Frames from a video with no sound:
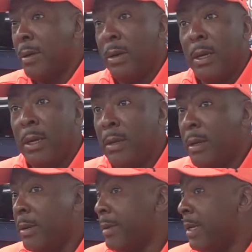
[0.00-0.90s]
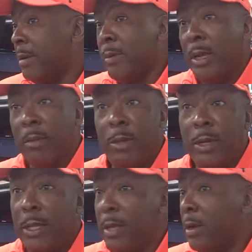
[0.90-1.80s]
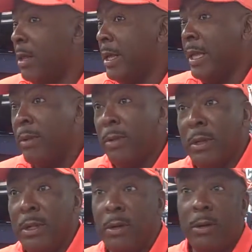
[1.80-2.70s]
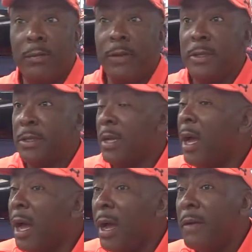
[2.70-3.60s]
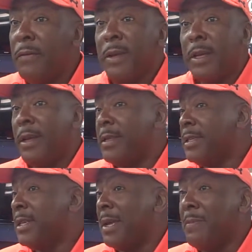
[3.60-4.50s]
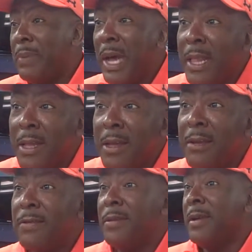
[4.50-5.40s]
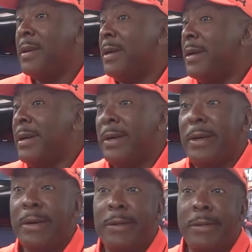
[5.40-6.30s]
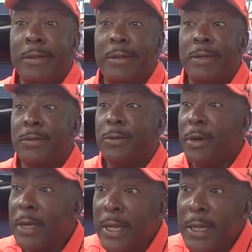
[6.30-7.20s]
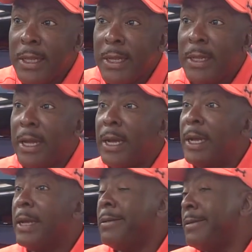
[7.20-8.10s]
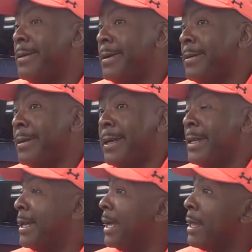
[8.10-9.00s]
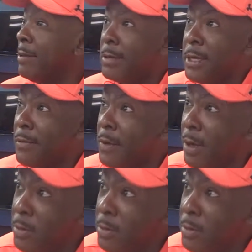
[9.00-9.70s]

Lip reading: Yeah. I'm looking at all that. I want to know if he's tough, is he competitive, what's his work ethic like, can he handle tough coaching?